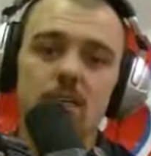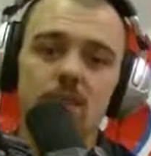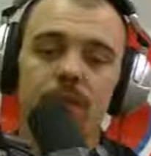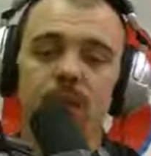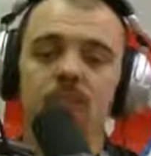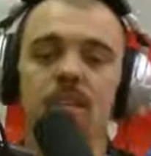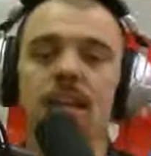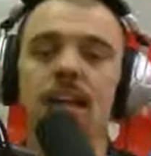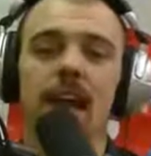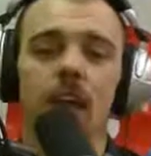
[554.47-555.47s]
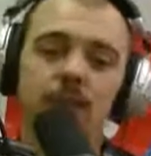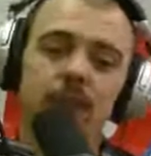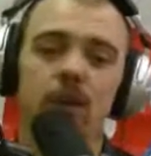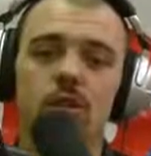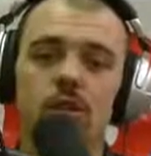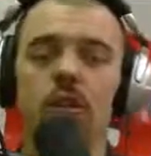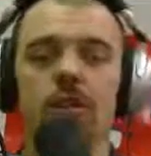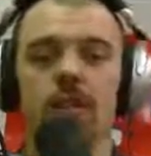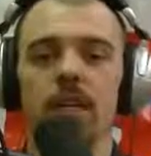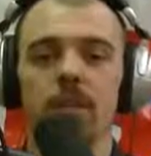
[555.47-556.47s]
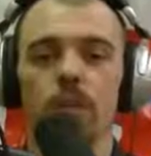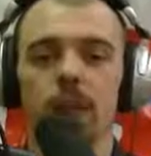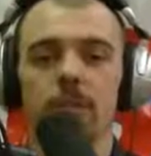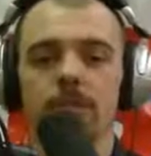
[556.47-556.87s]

where they're just not a healthy alternative anymore.